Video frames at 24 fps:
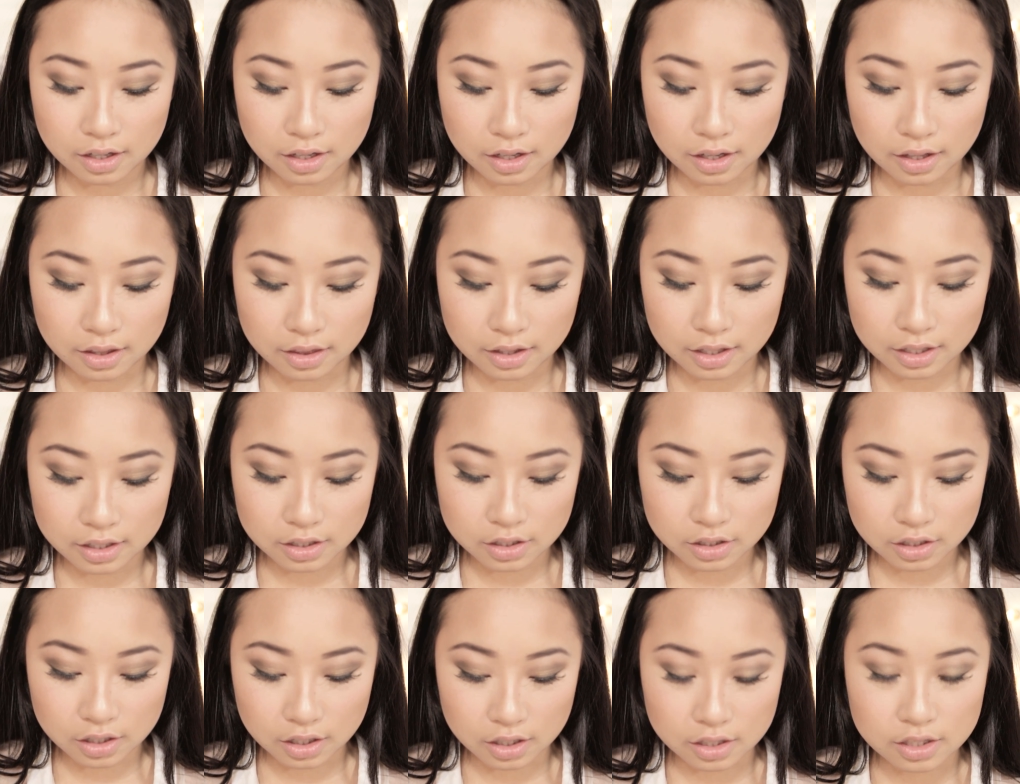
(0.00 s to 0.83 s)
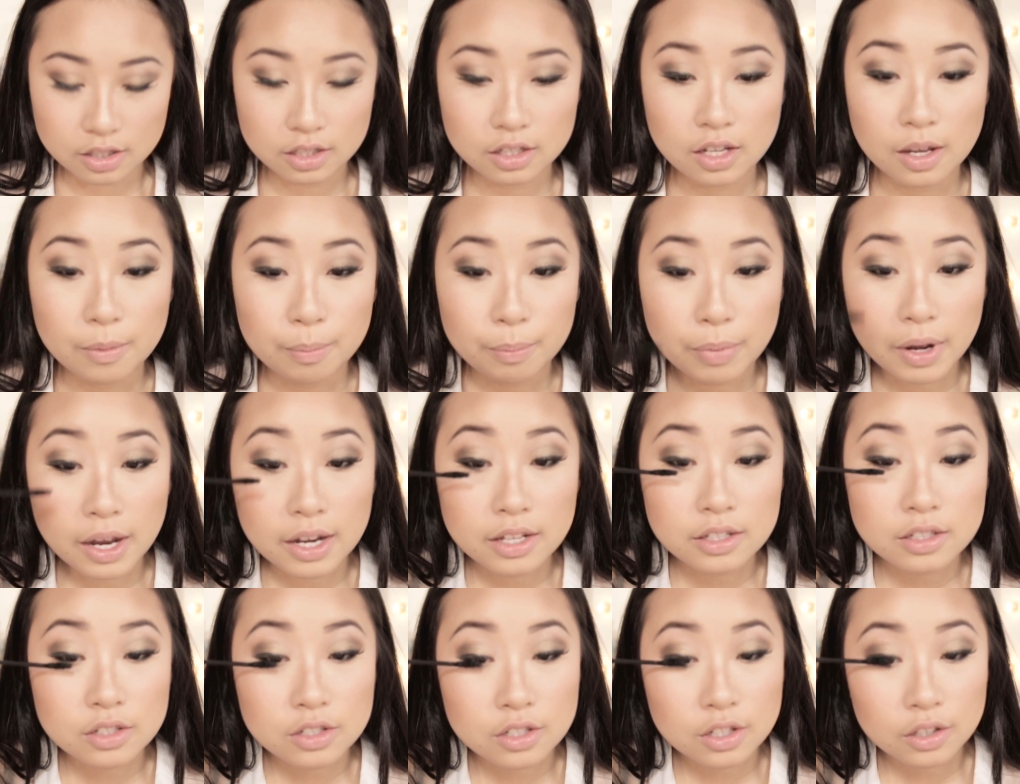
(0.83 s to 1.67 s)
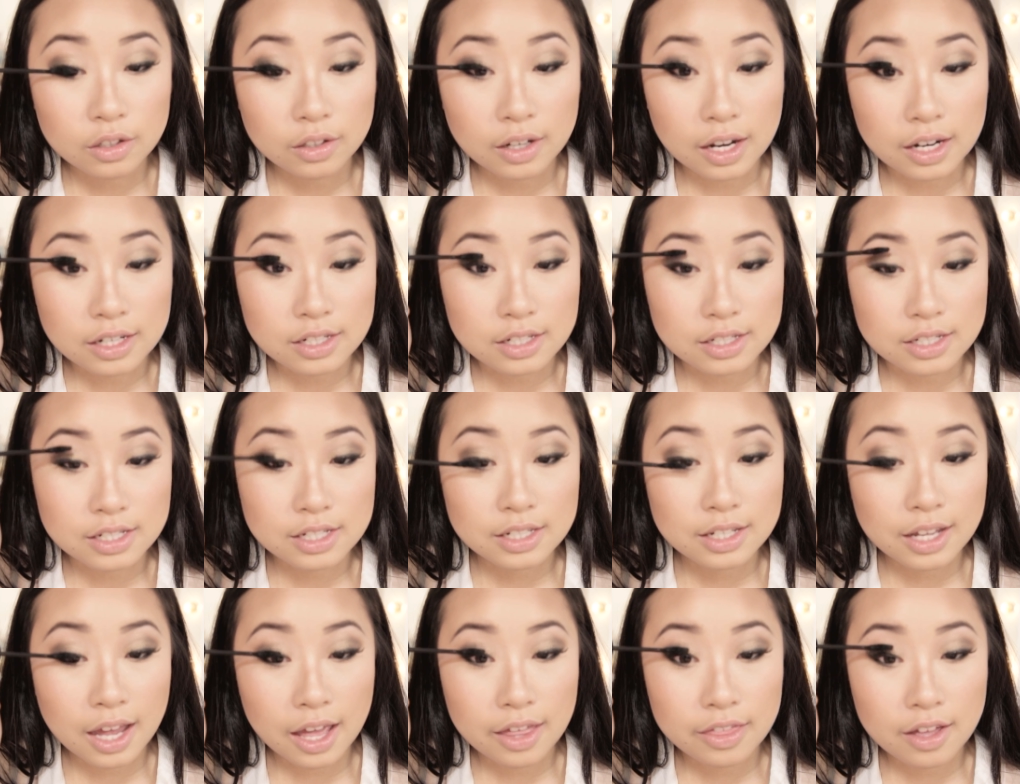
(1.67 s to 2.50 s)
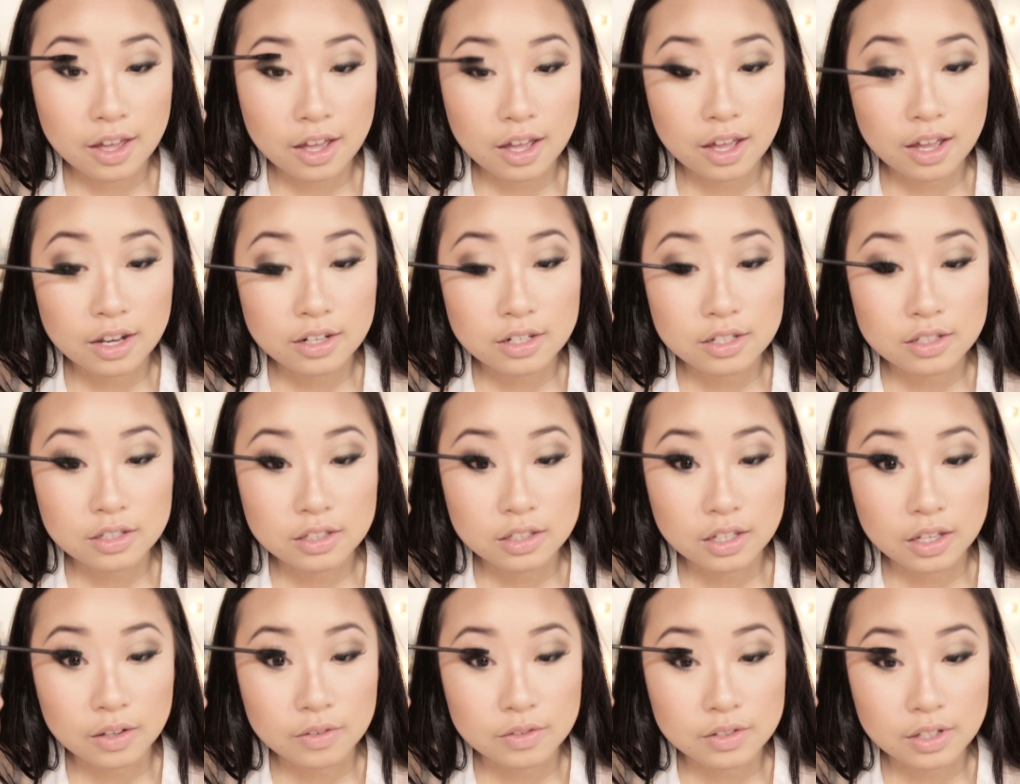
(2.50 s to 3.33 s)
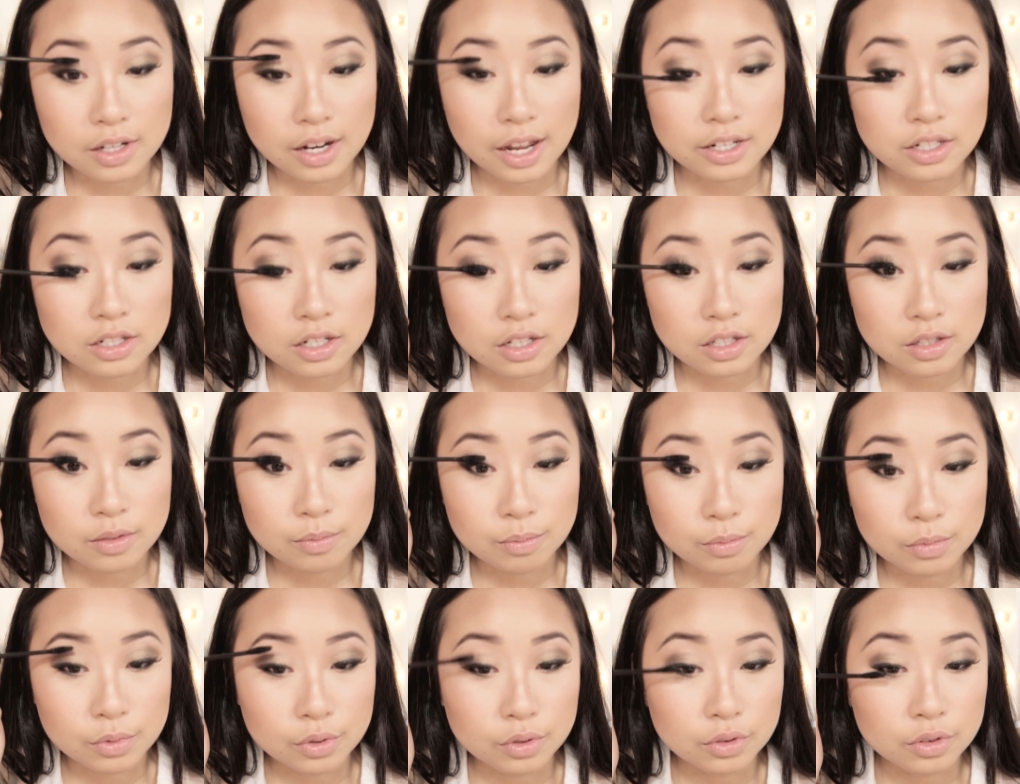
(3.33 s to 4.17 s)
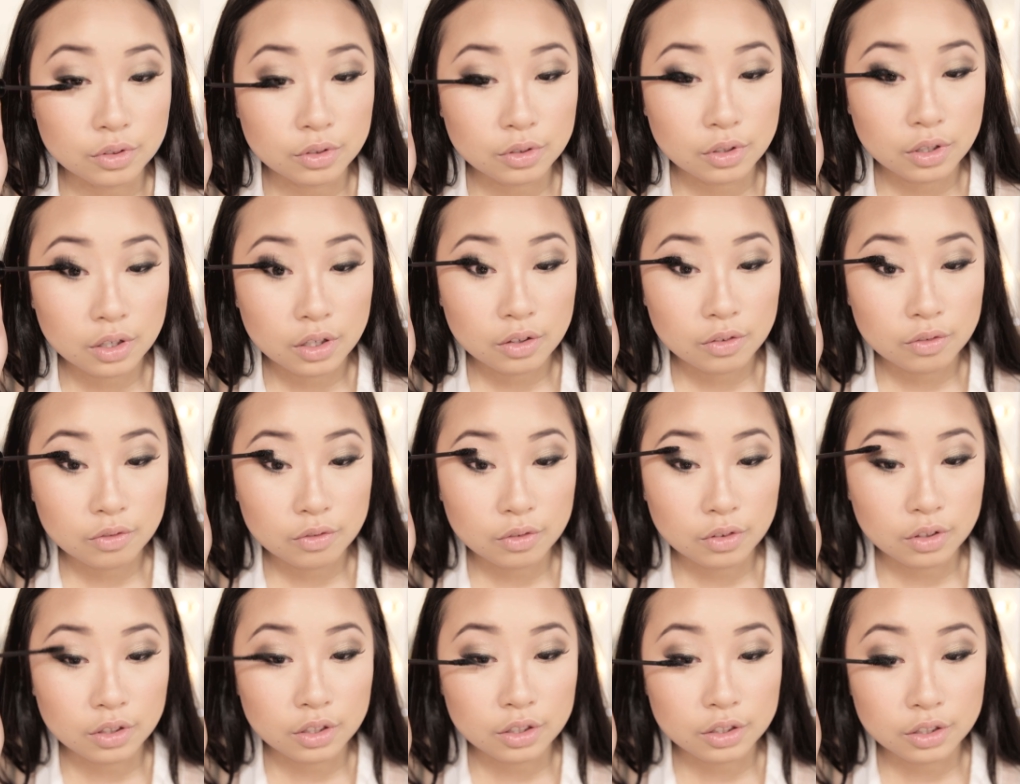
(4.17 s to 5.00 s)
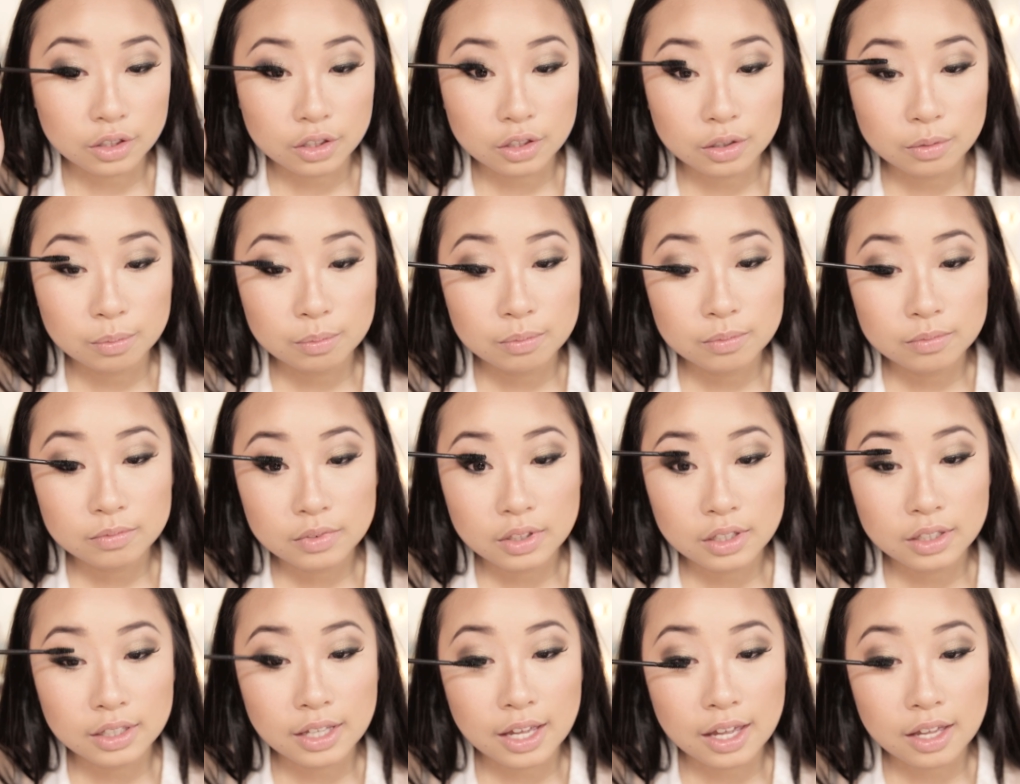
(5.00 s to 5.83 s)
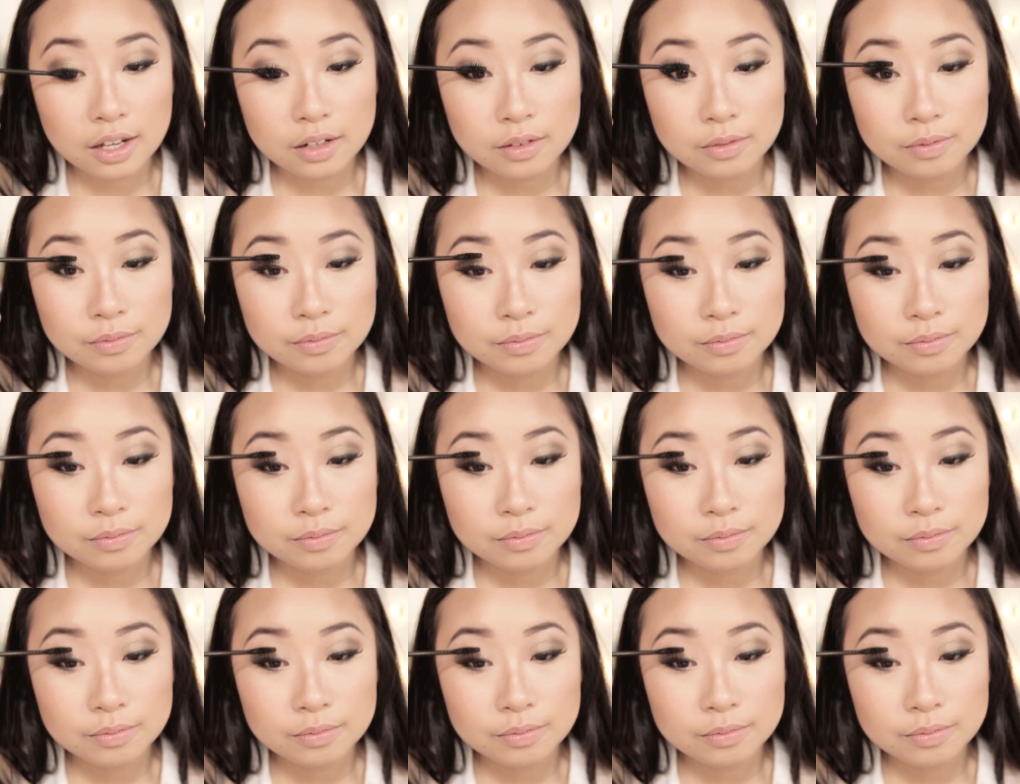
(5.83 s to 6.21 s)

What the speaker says: and this just combines the two lashes together and just gives the lashes more volume again.